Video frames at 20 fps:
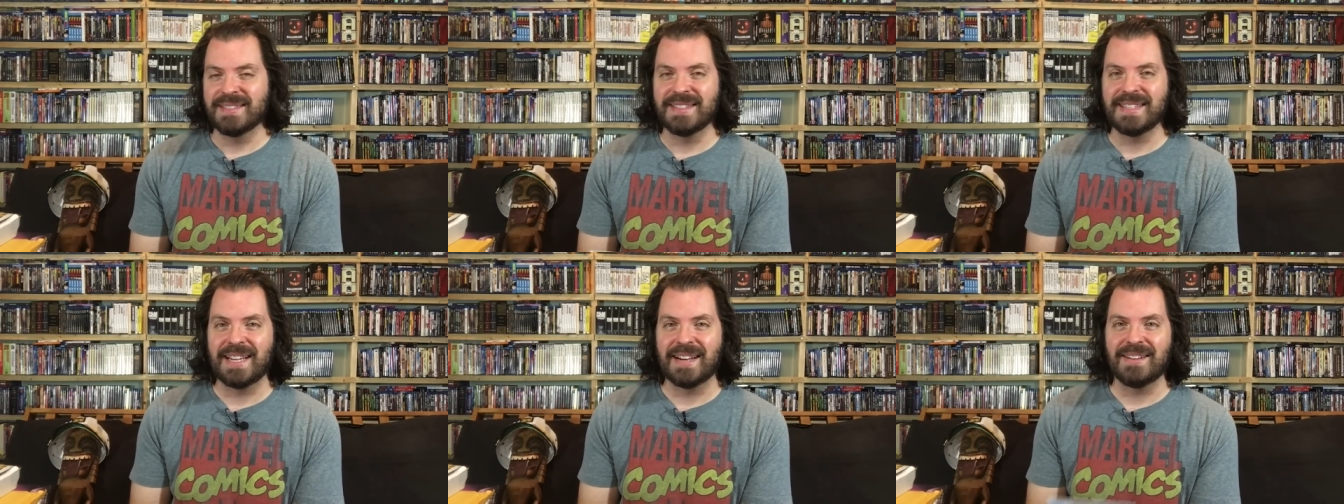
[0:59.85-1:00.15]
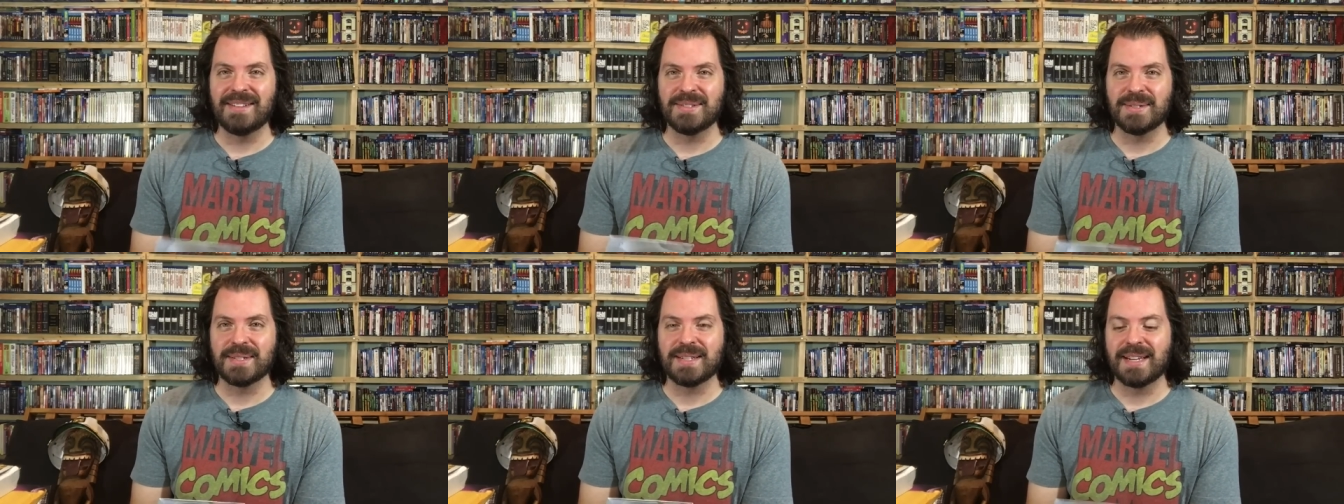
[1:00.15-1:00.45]

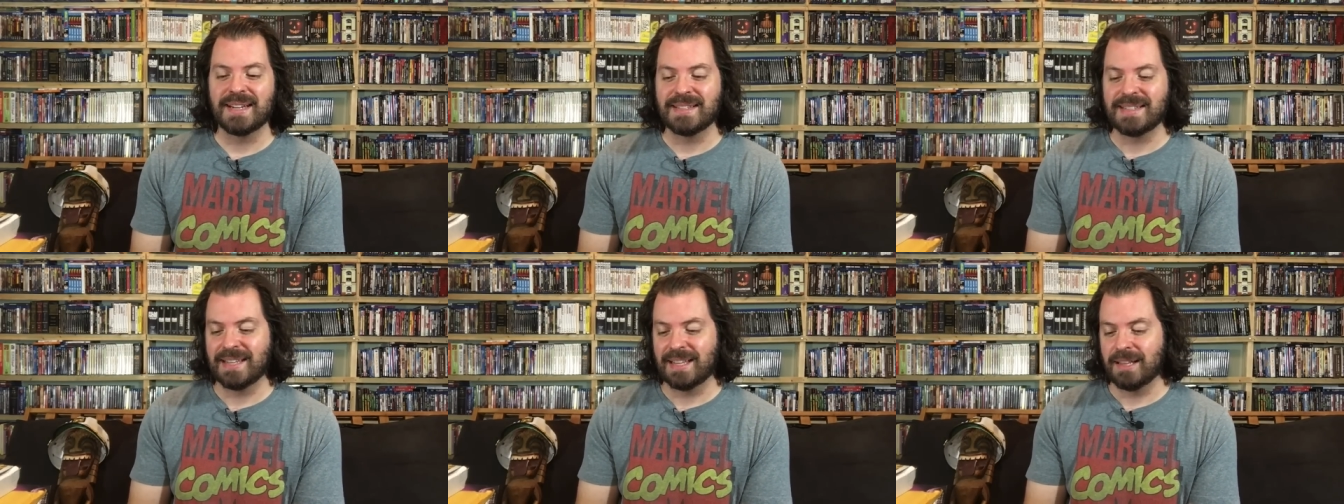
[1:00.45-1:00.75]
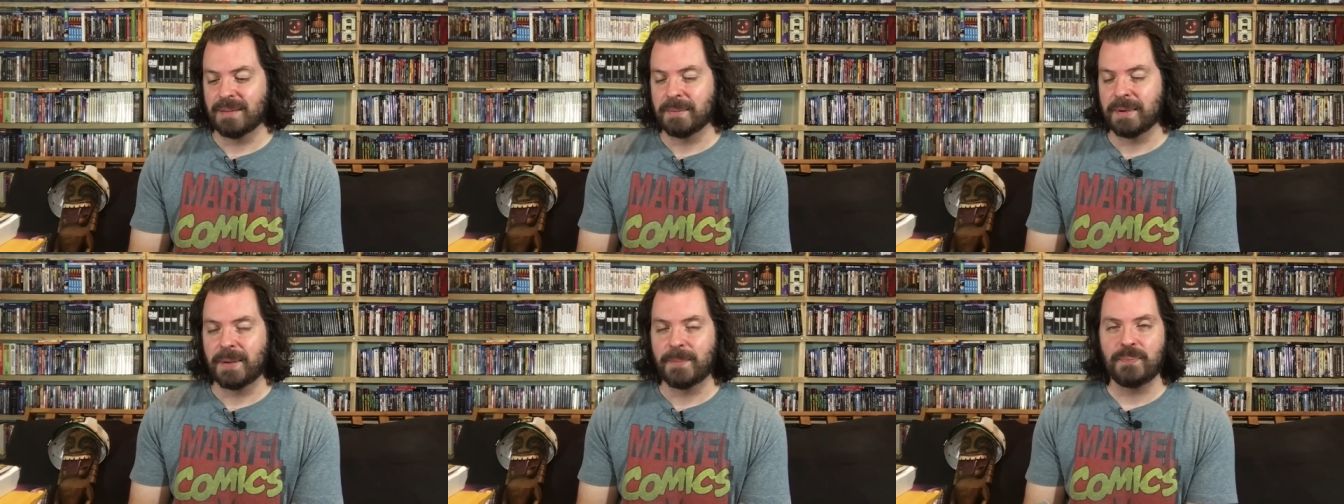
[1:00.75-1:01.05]
Gary's just kind of
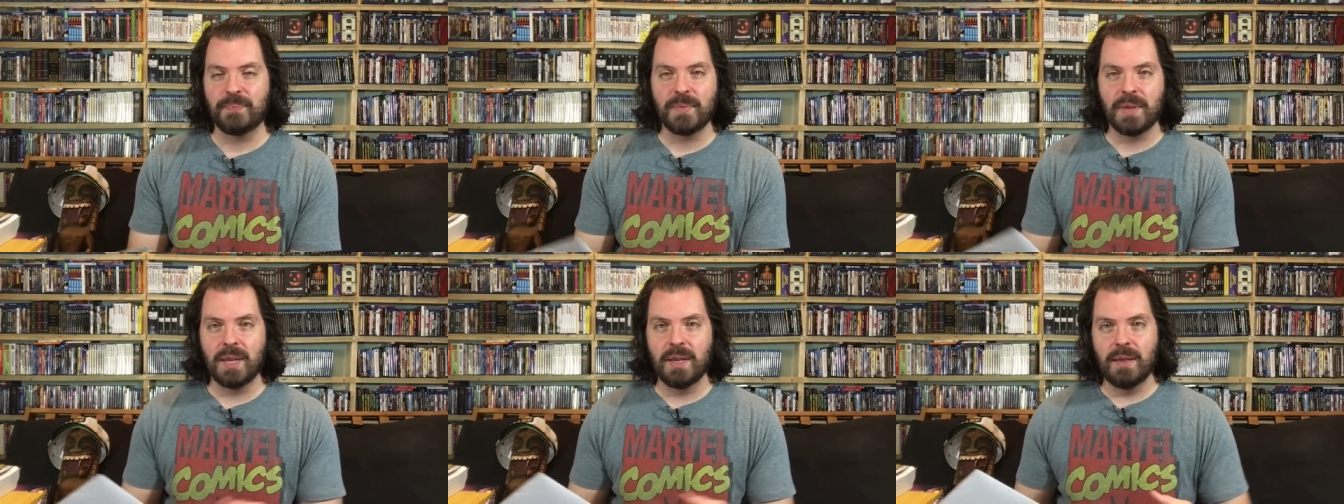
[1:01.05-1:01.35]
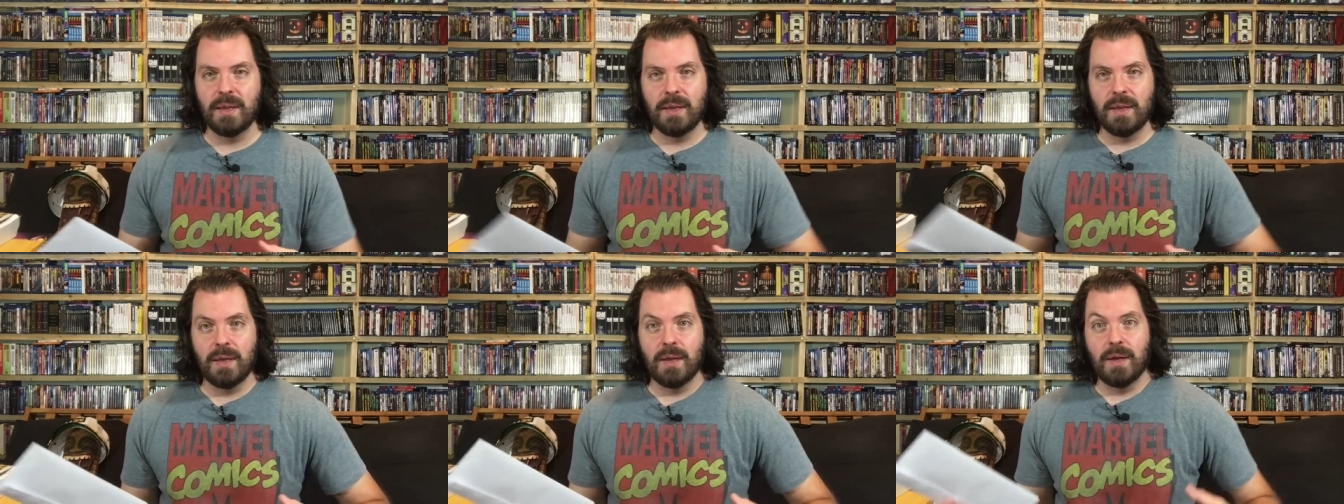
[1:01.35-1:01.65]
telling me
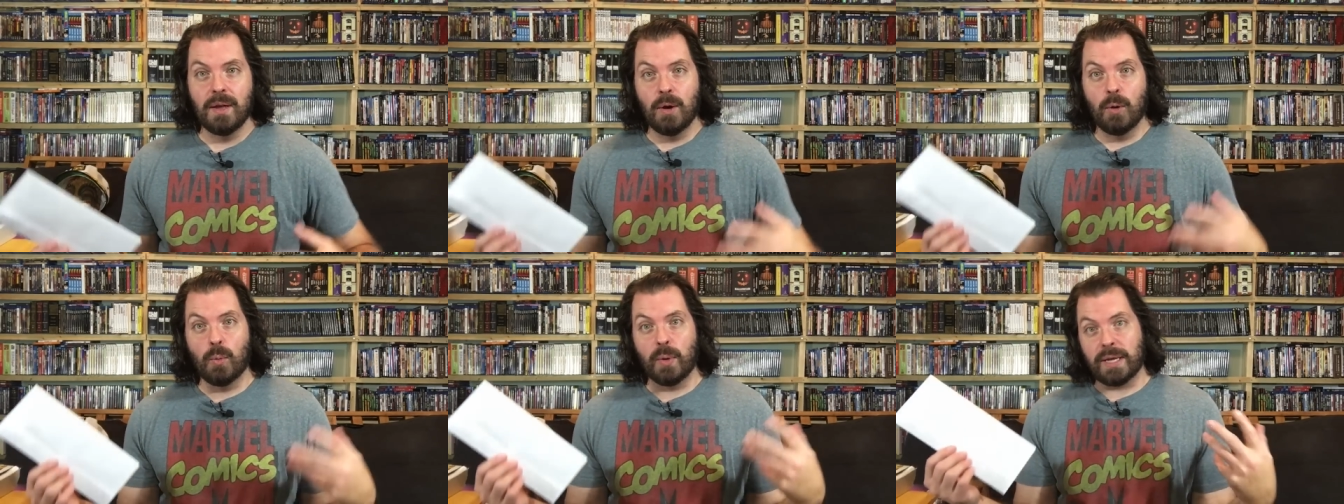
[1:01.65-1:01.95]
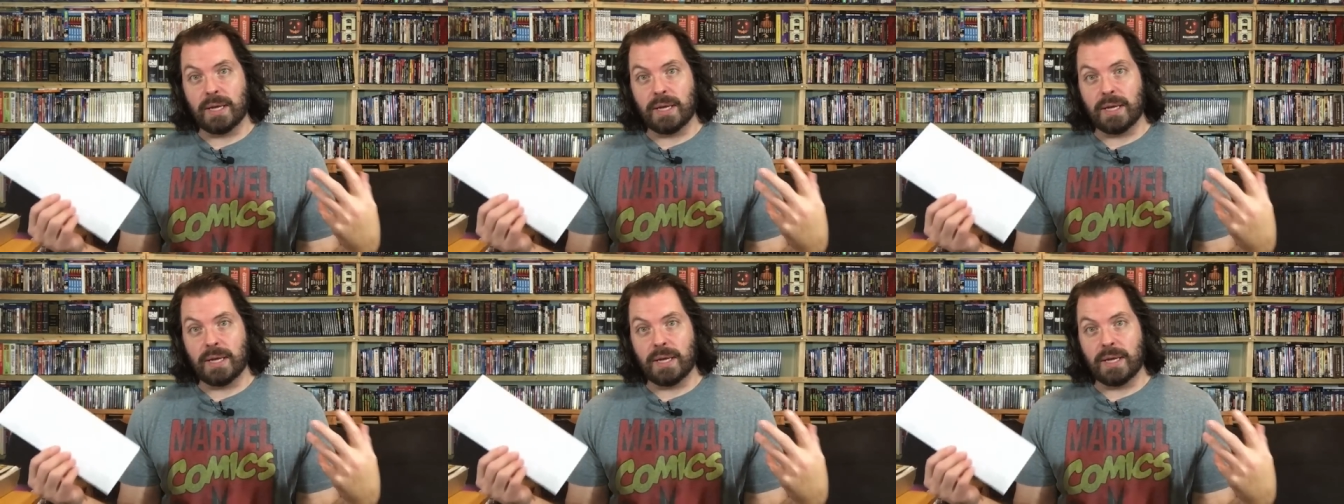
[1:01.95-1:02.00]
what